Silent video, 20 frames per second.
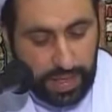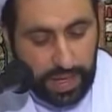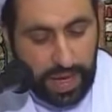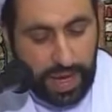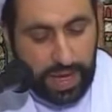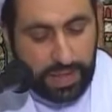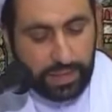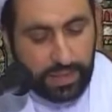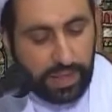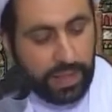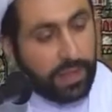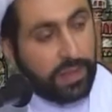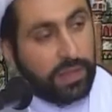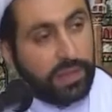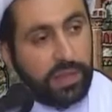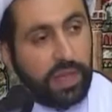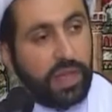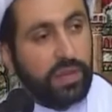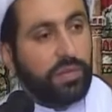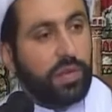And
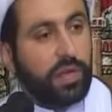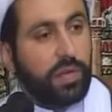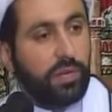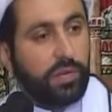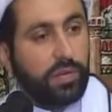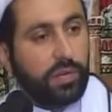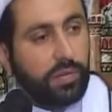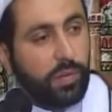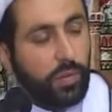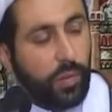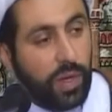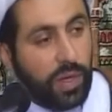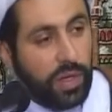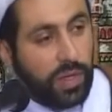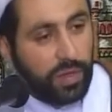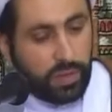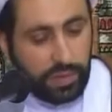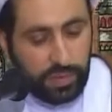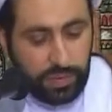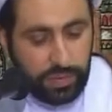then they will
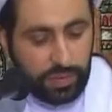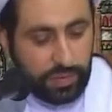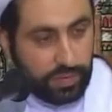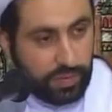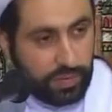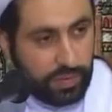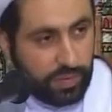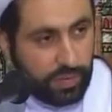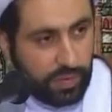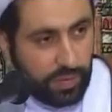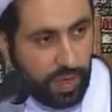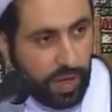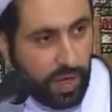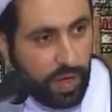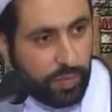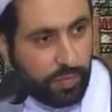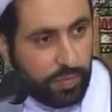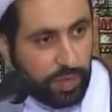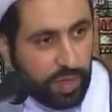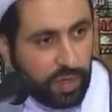win, the
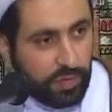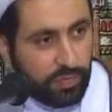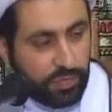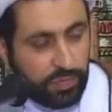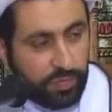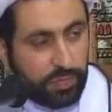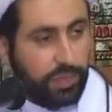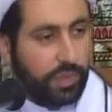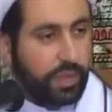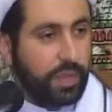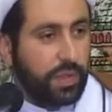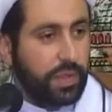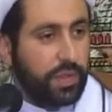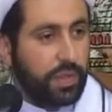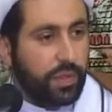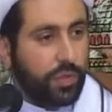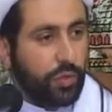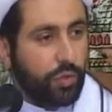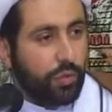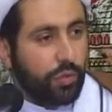army of
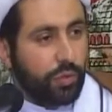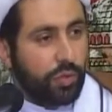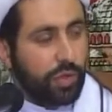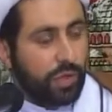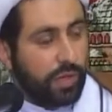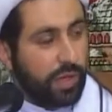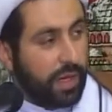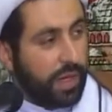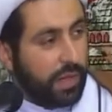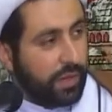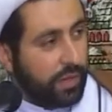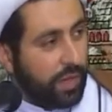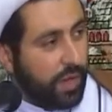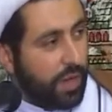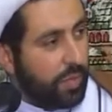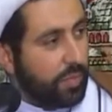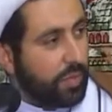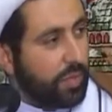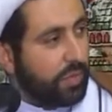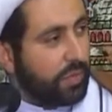good and the
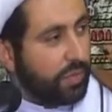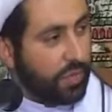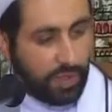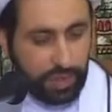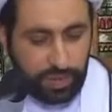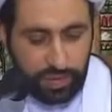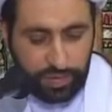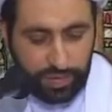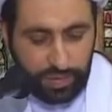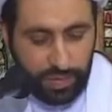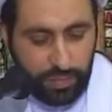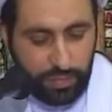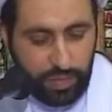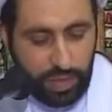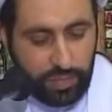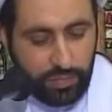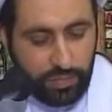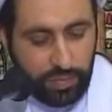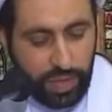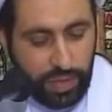army of God. They
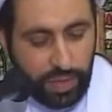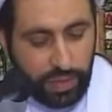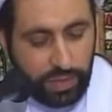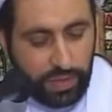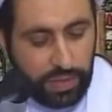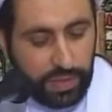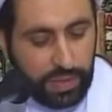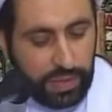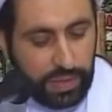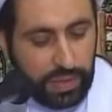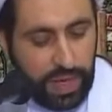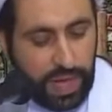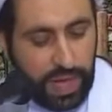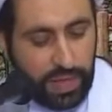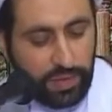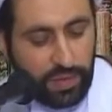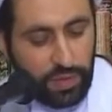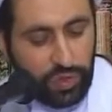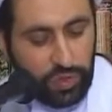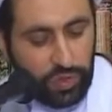will win
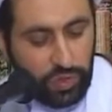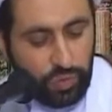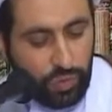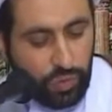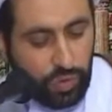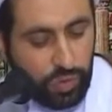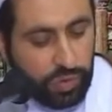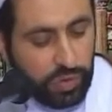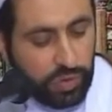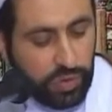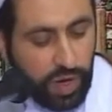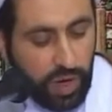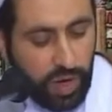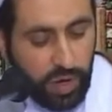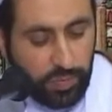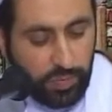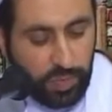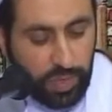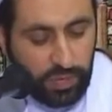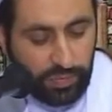and destroy the
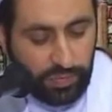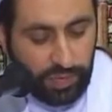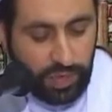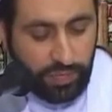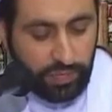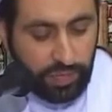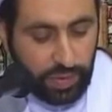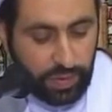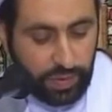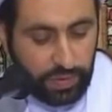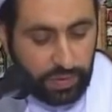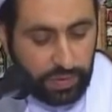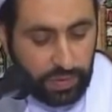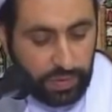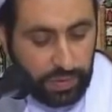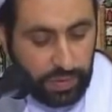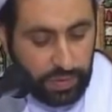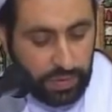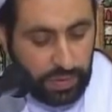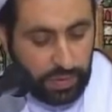army of evil.
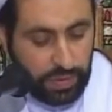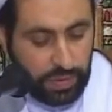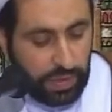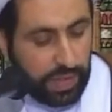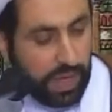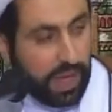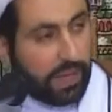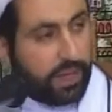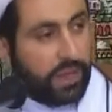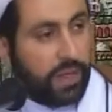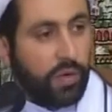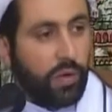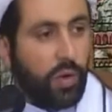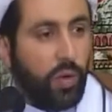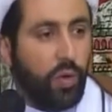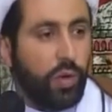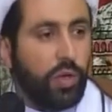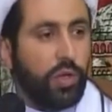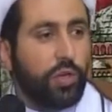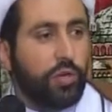And then
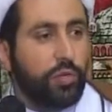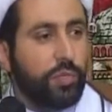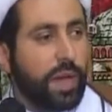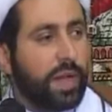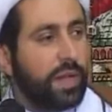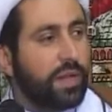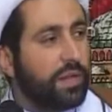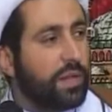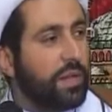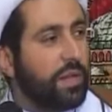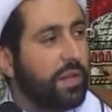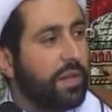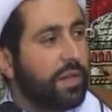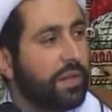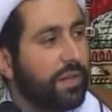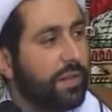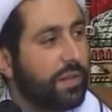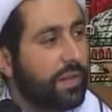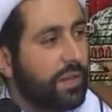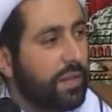all humanity
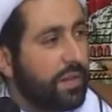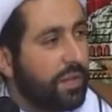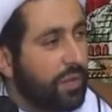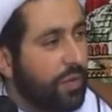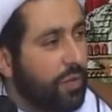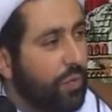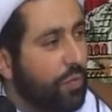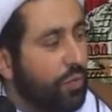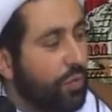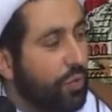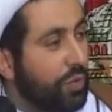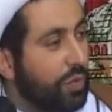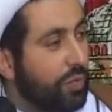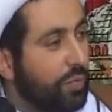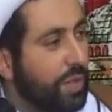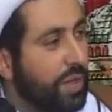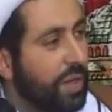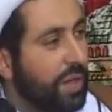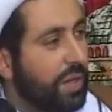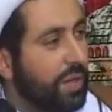would
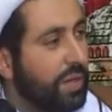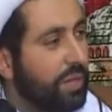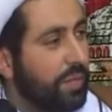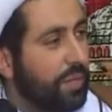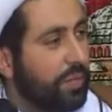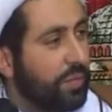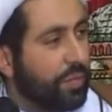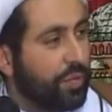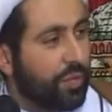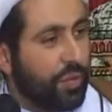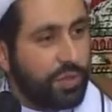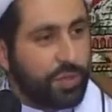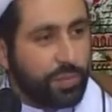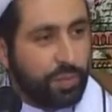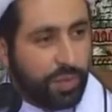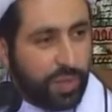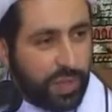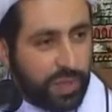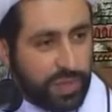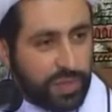be
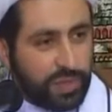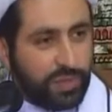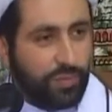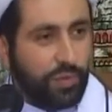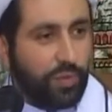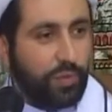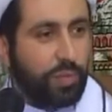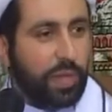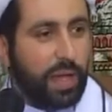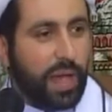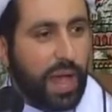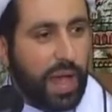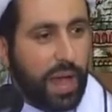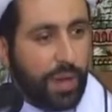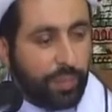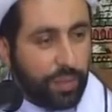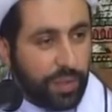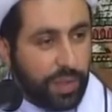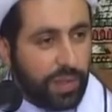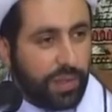prosperous, would be
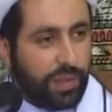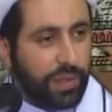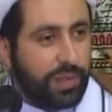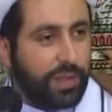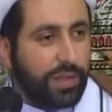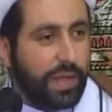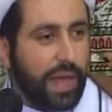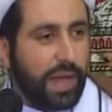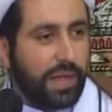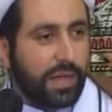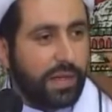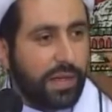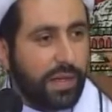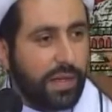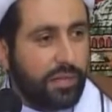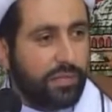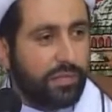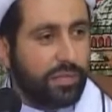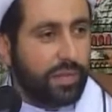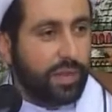happy, and
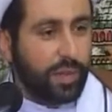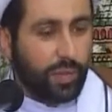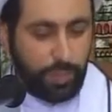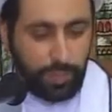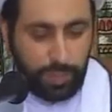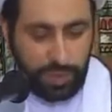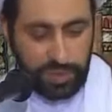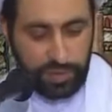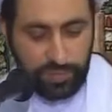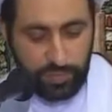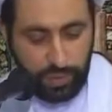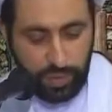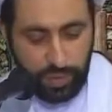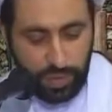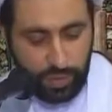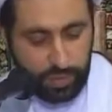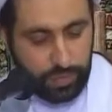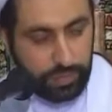live peacefully.